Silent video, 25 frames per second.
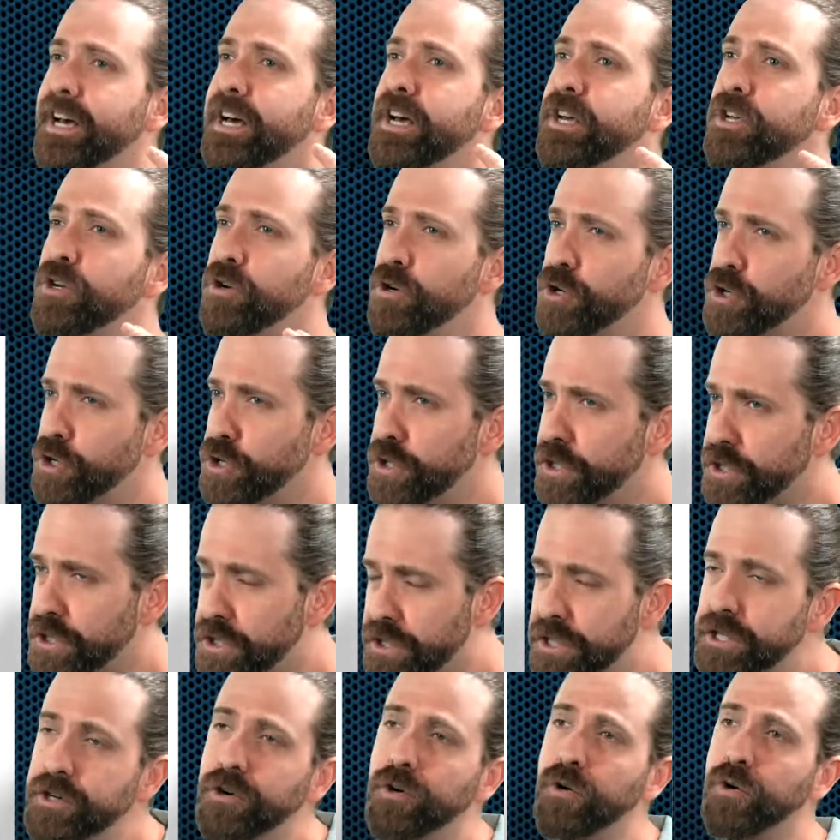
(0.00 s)
you should
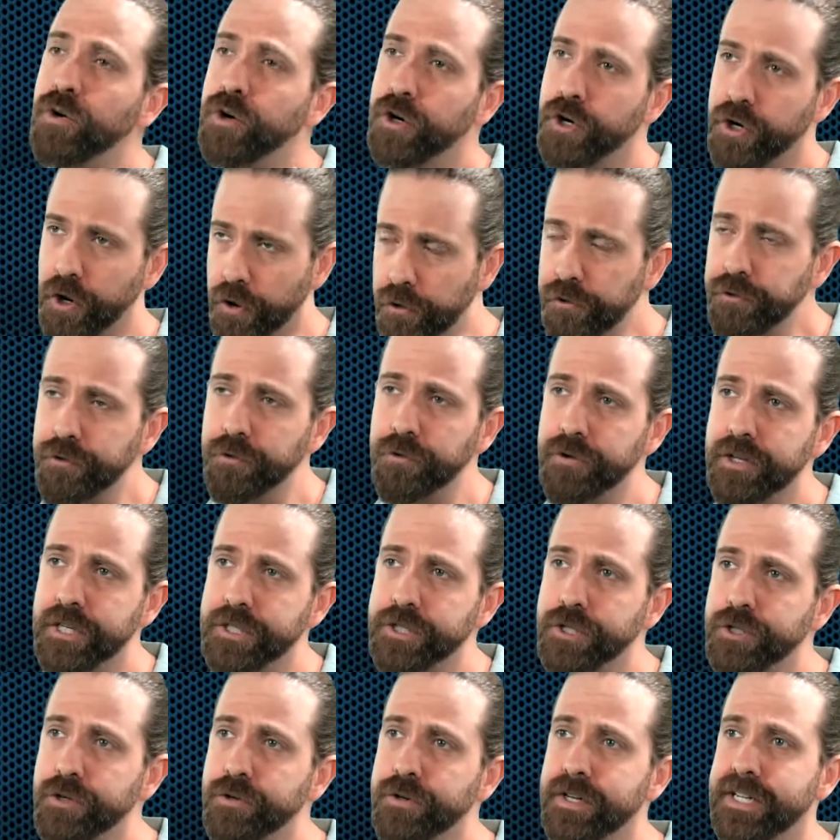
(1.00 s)
still go through this
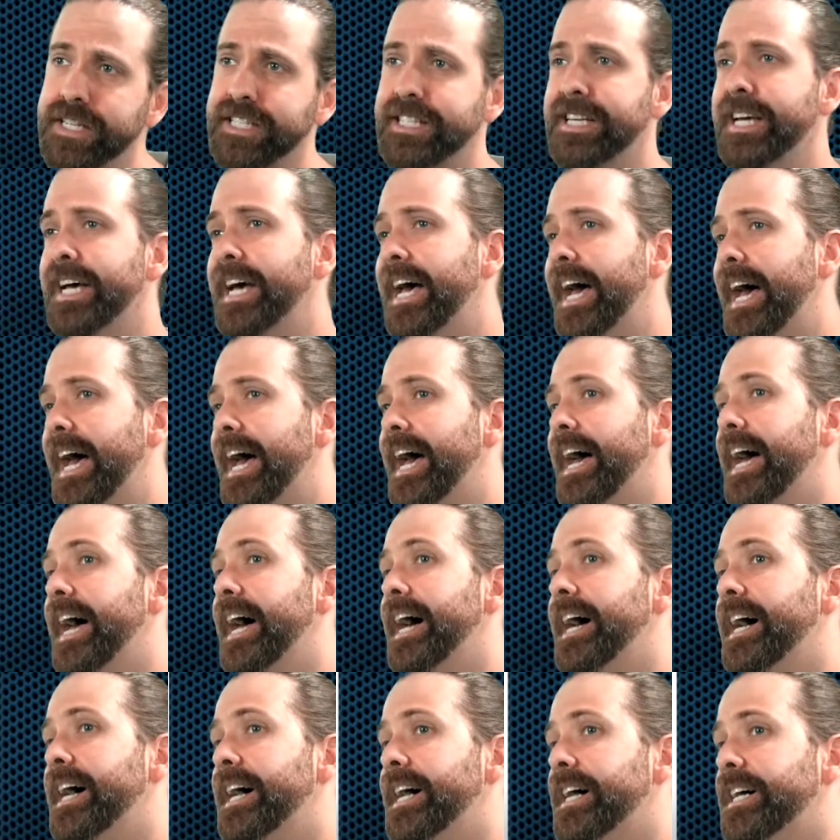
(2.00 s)
unit
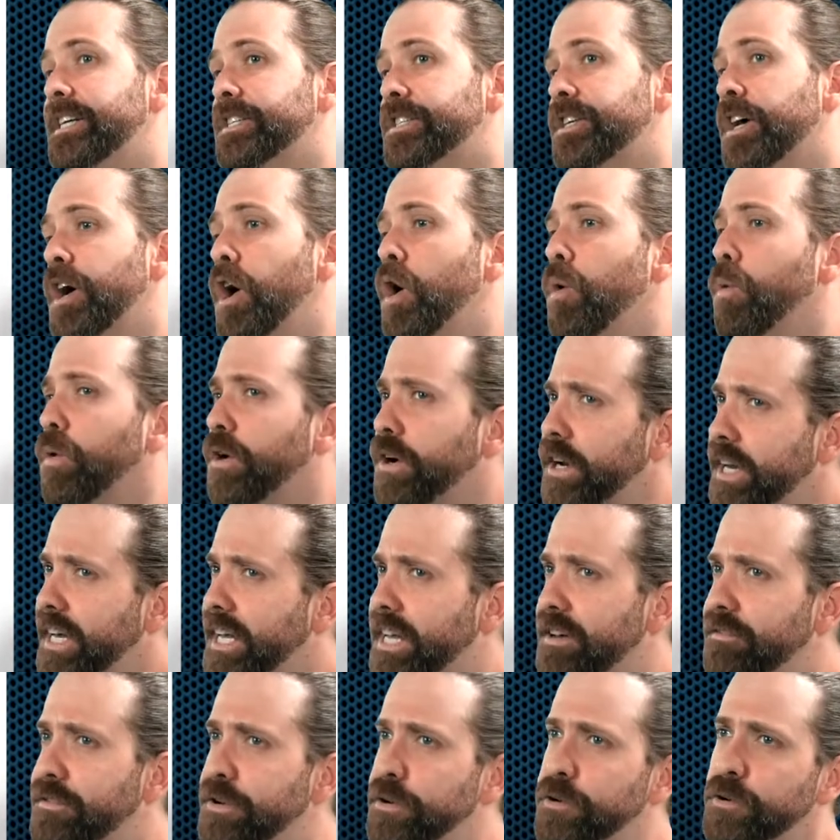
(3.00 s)
as we're going to
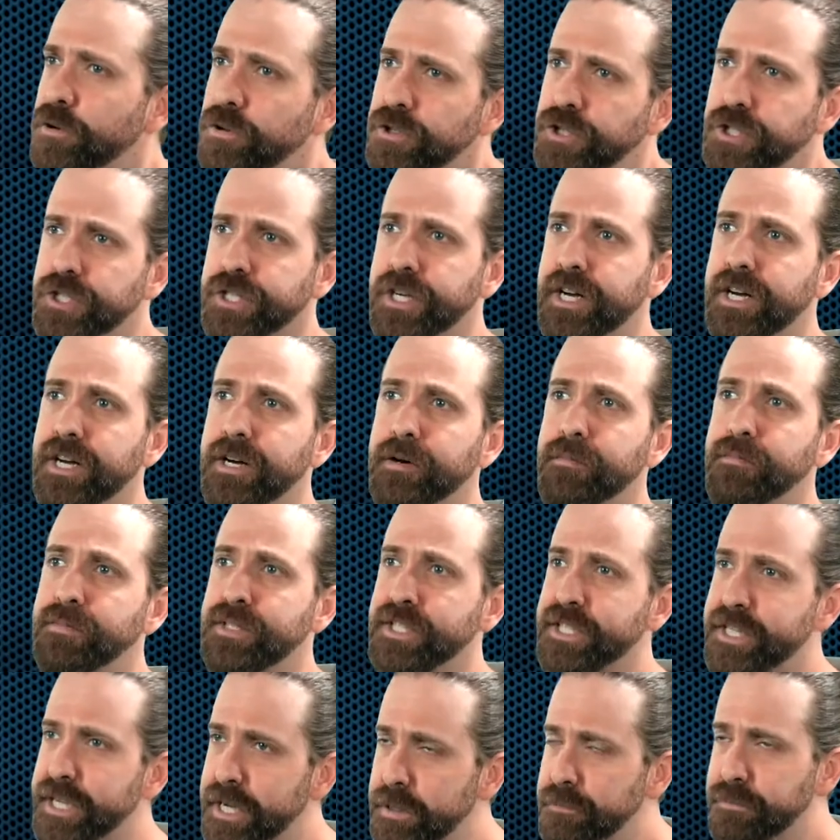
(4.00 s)
give you some
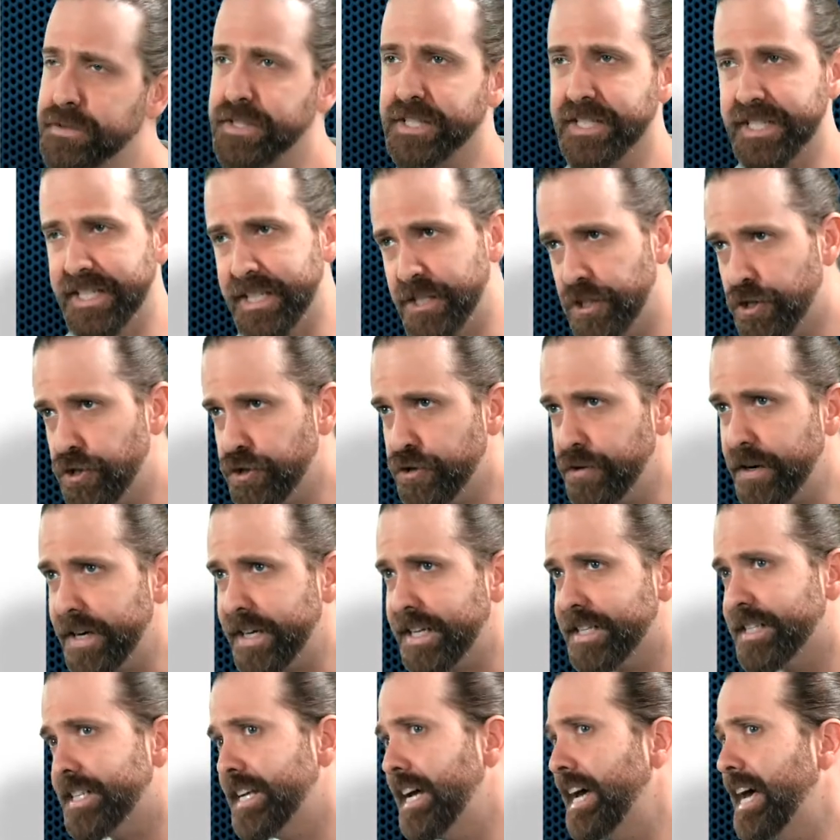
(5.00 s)
tips and
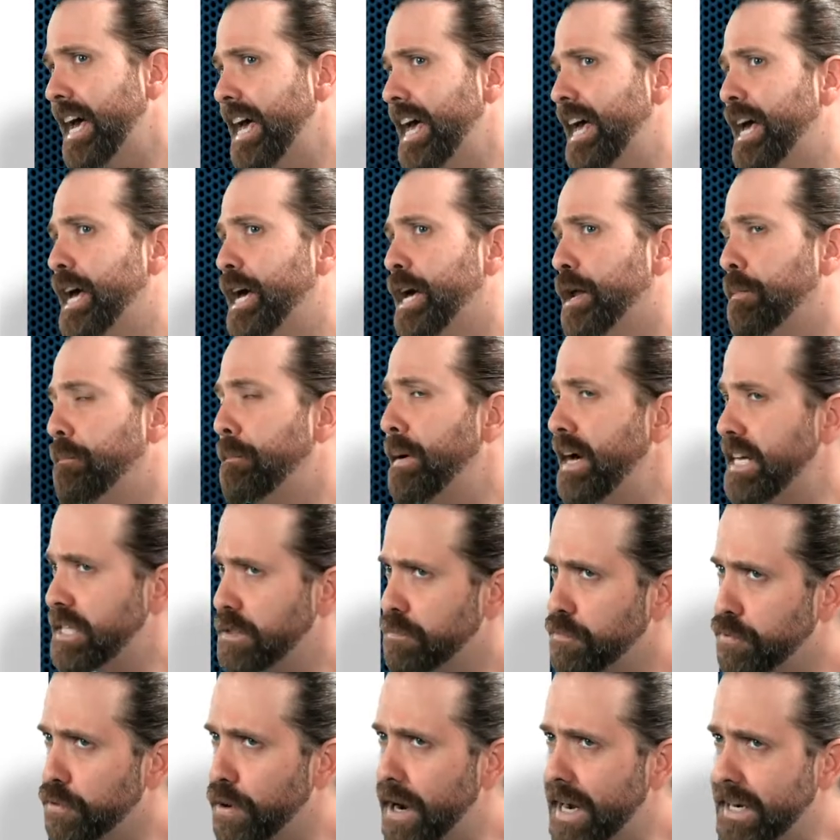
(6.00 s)
tricks and best
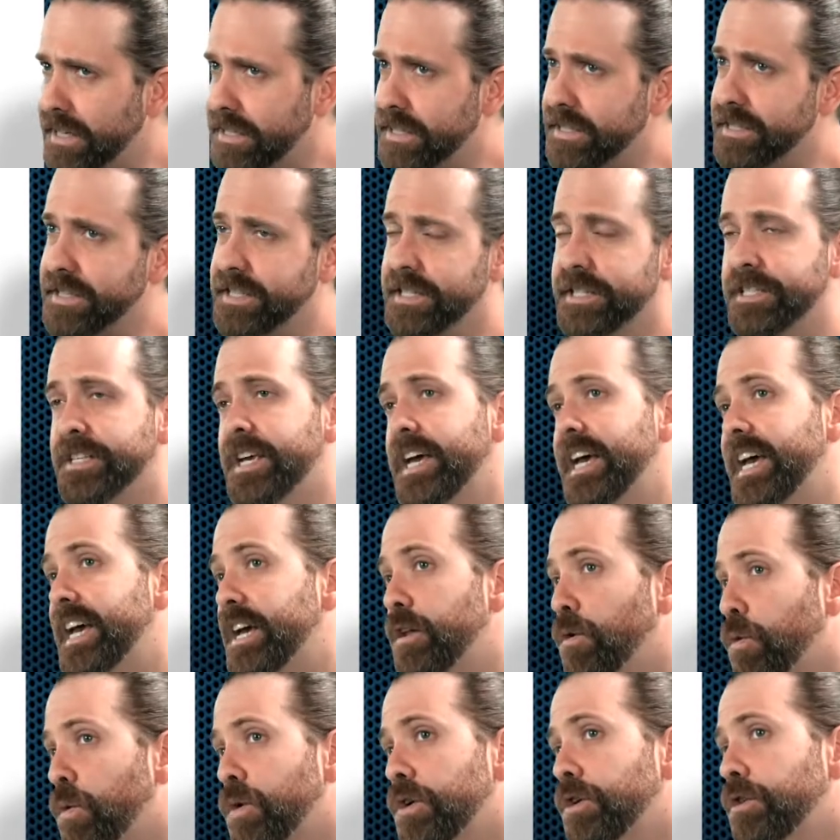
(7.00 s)
practices in
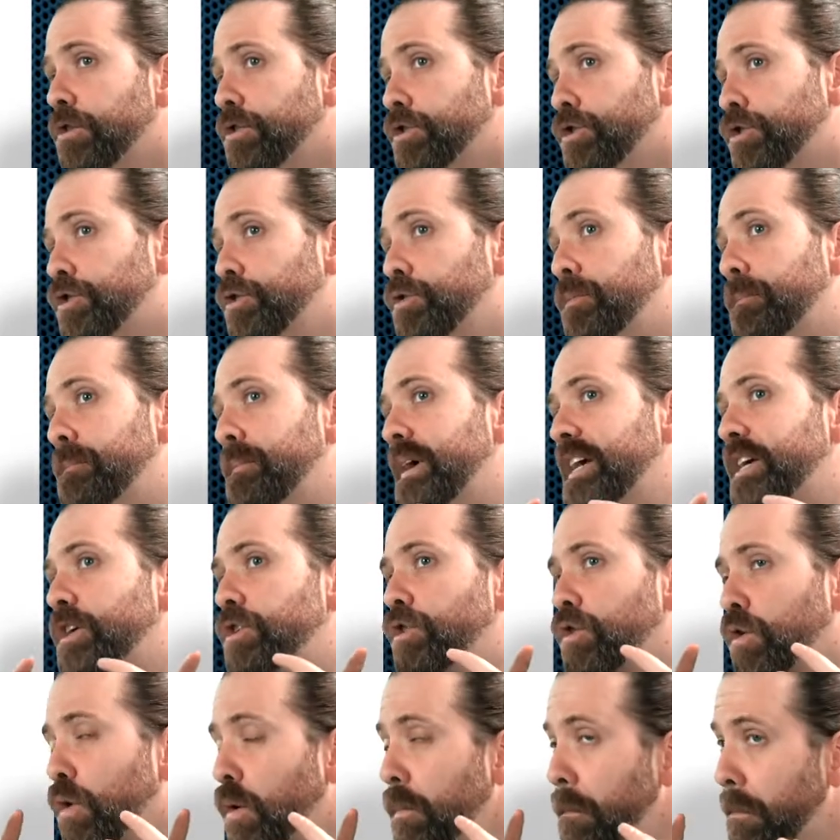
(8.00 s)
order to make
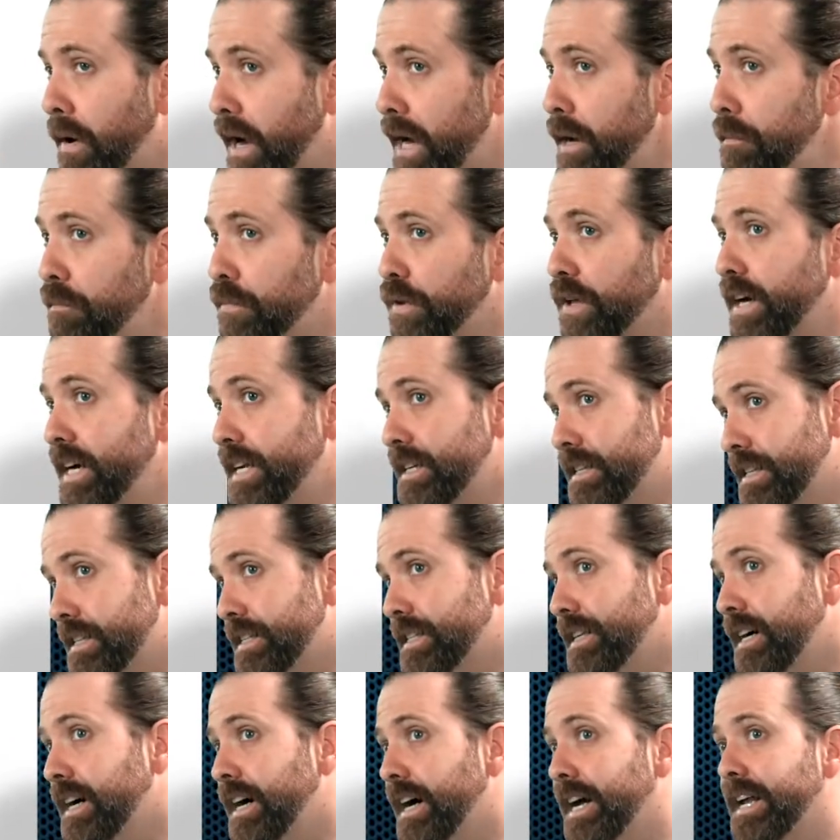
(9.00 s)
your pipeline
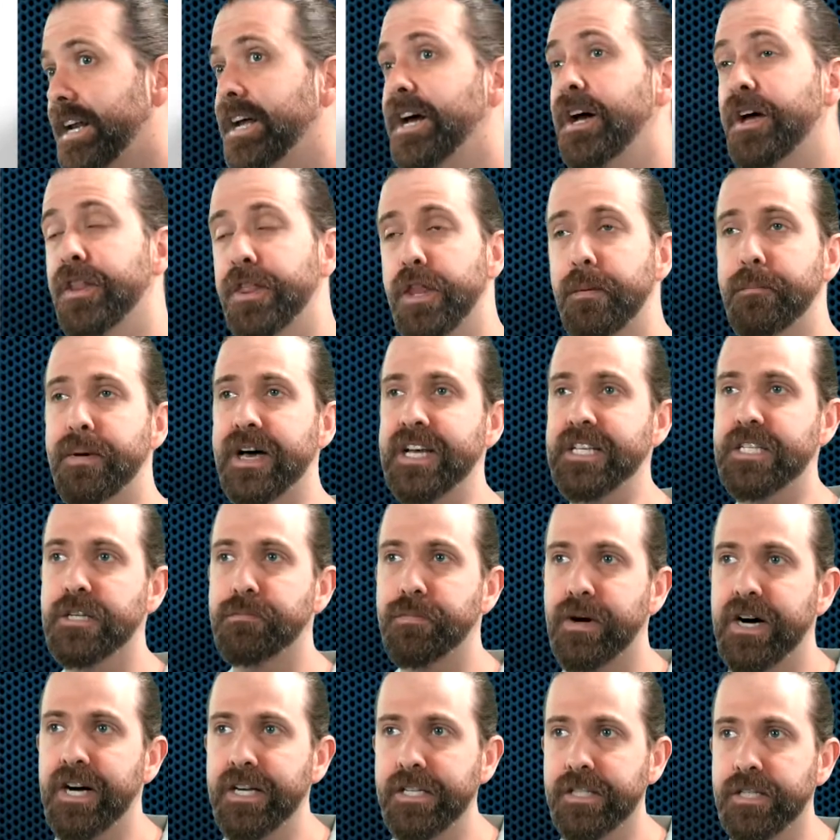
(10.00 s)
design the best
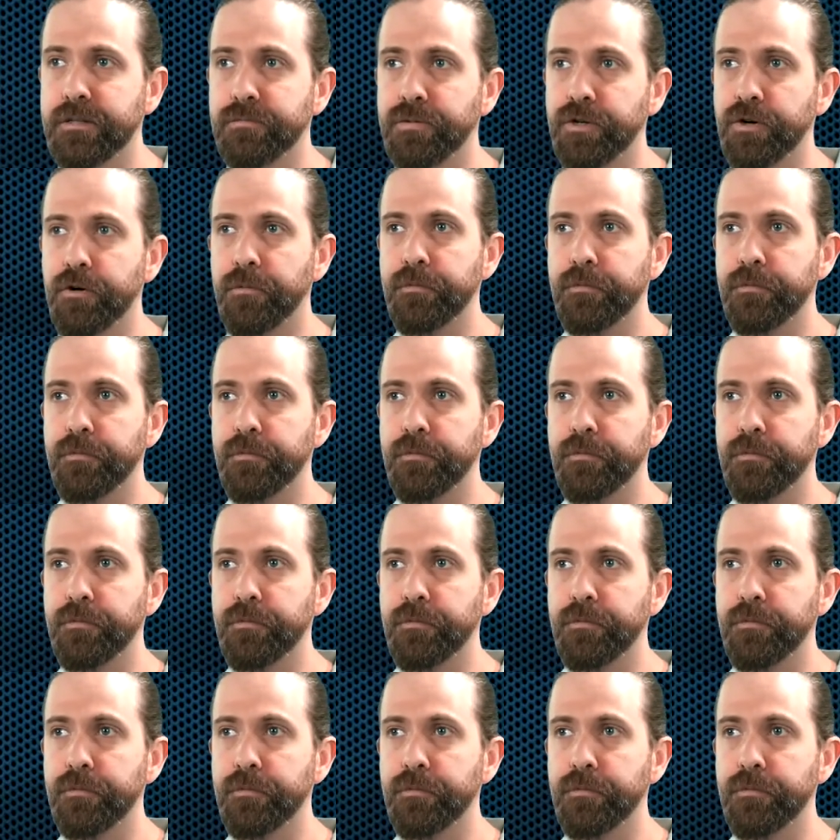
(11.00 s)
possible.